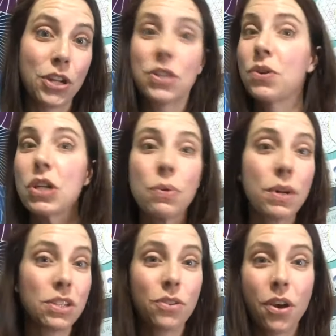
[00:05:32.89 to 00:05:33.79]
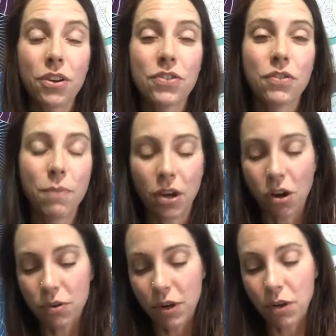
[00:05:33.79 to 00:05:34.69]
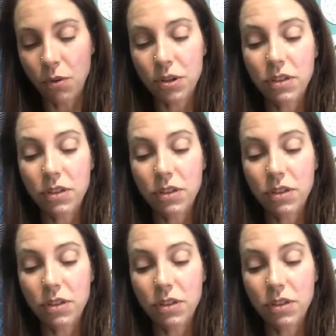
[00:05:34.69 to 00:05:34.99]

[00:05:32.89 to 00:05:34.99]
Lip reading: It's only $22 for my card reading course.